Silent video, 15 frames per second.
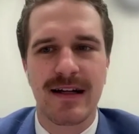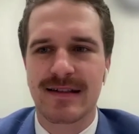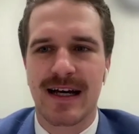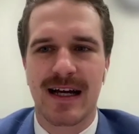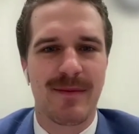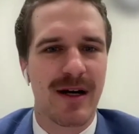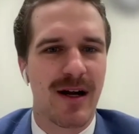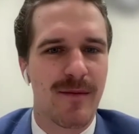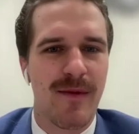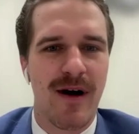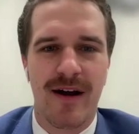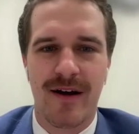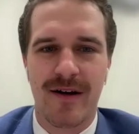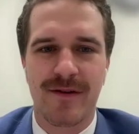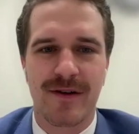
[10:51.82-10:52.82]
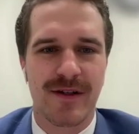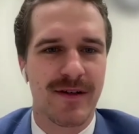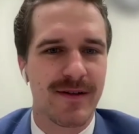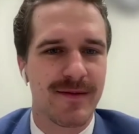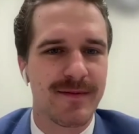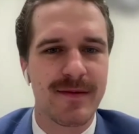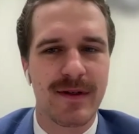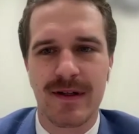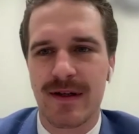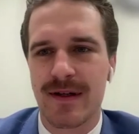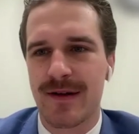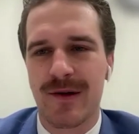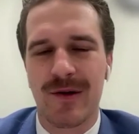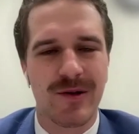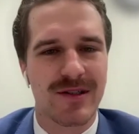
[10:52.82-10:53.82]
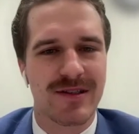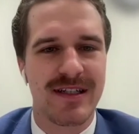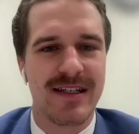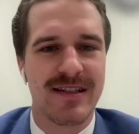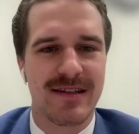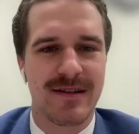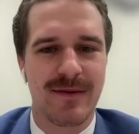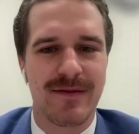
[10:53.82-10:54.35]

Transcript: kind of been our motto for the whole season.